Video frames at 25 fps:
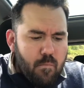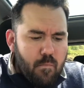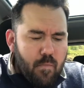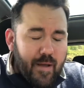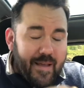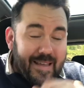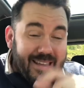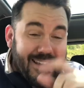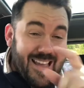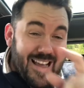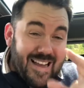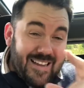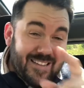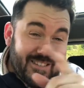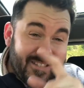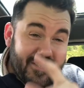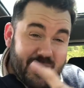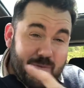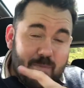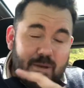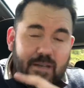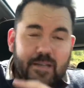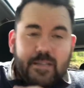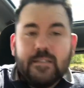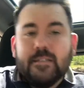He
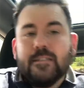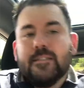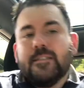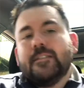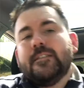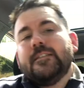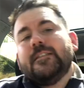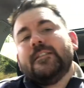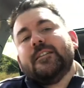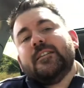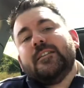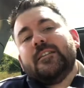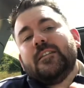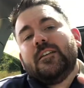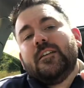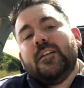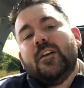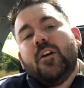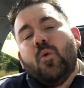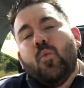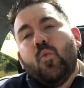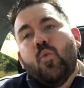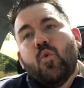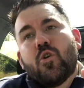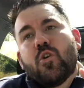asks me,
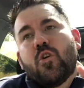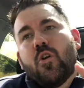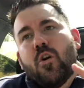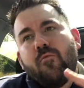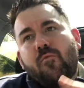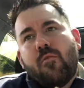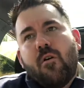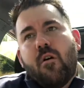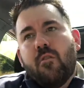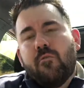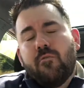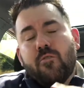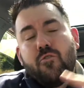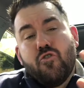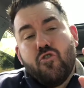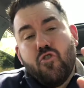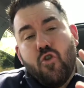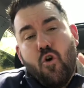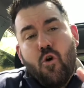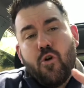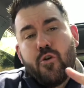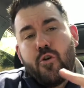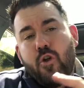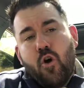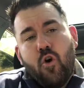would I rather
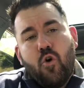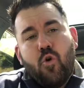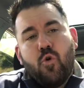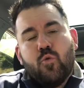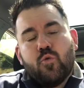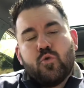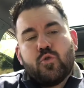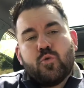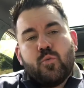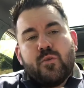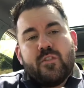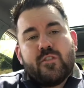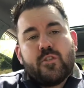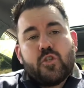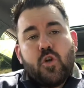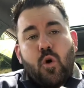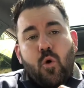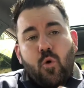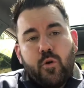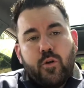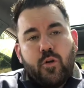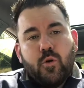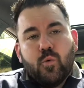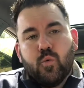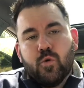9 holes with
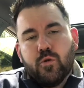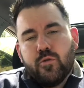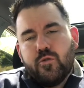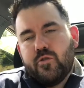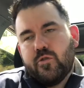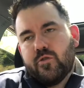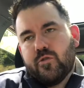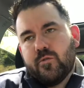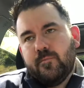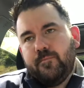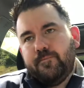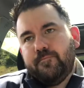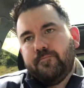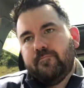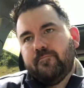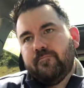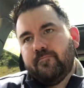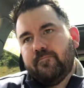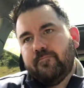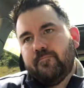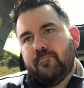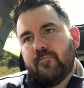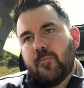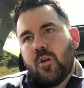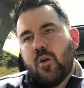Tiger Woods
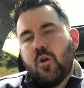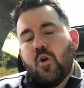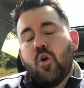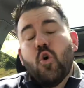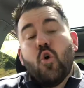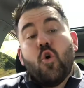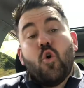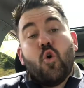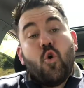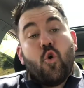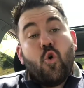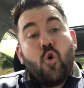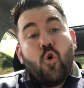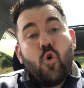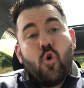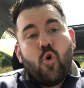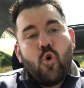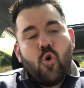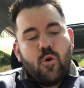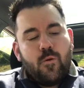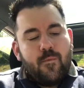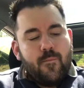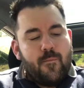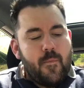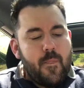
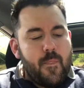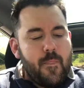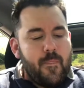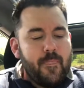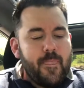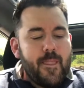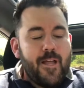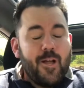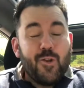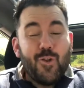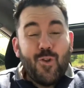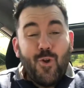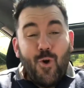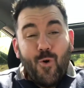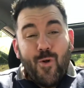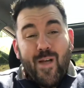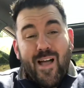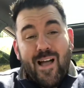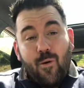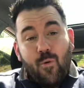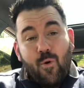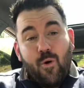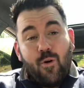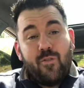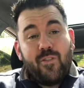or a night
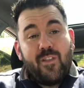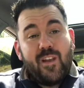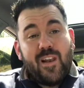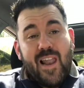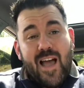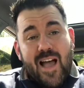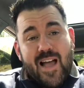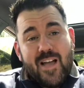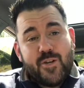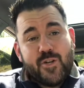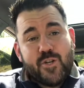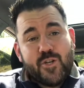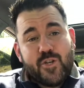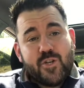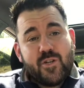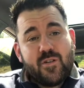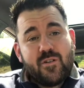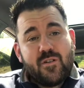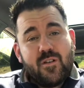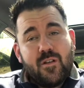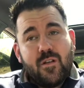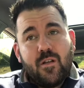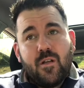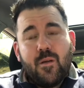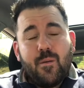out on the lash,
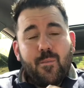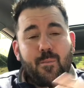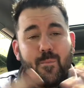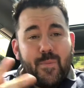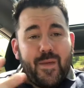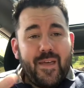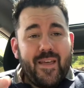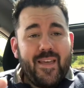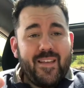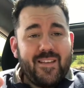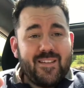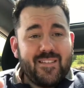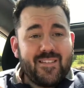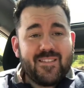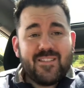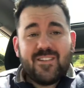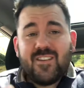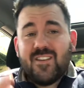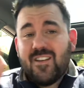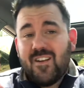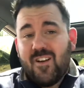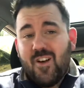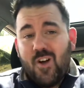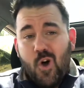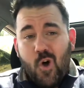piss,
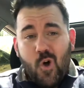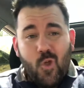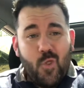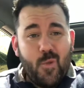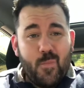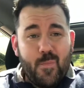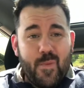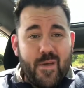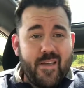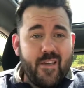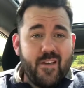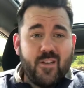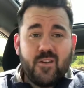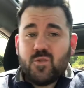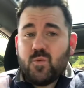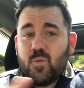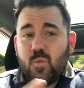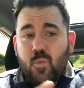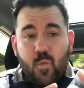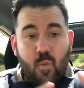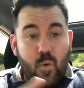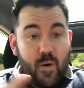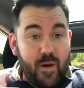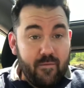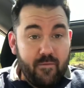on the beers,
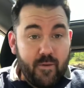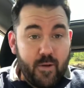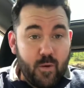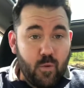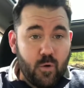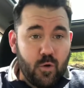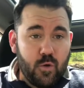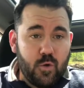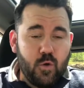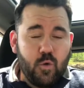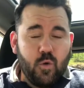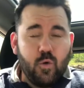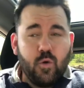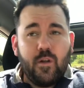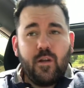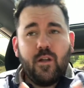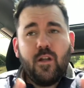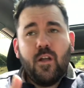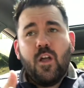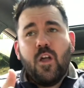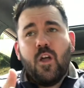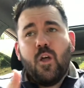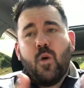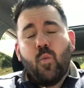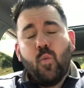whatever you want to call it,
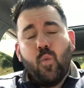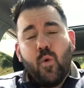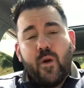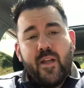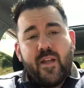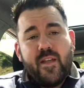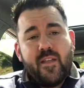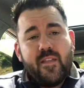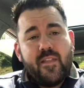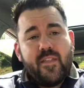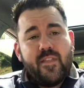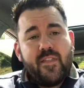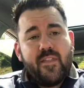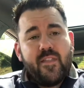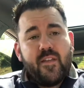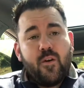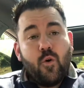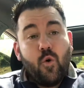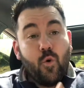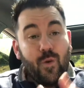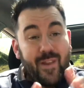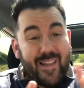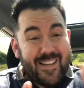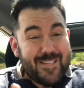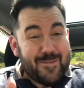with
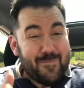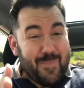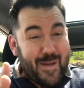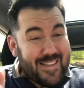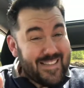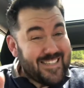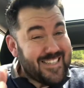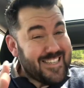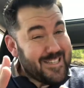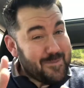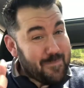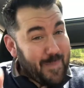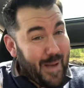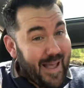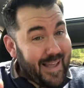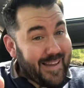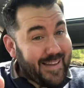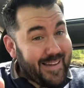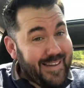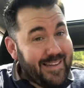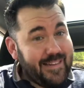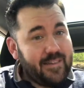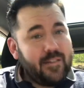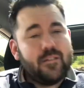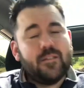all expenses
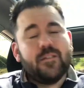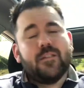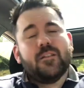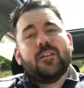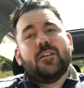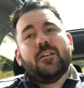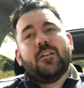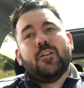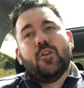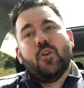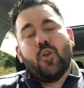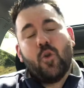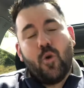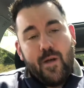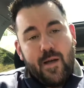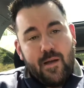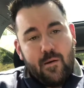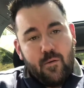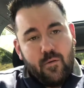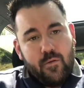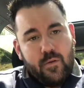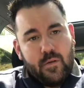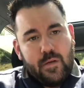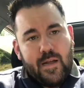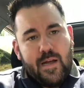paid, night
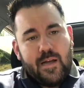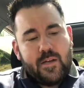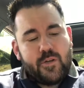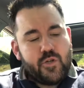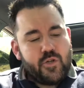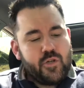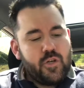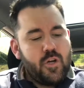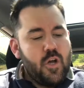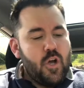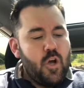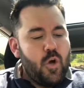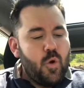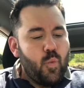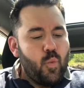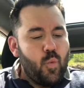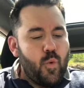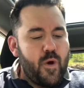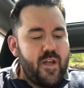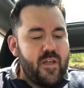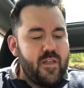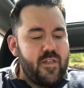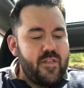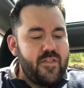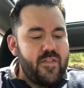out on the lash,
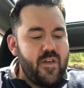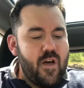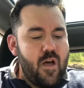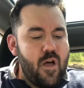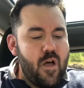with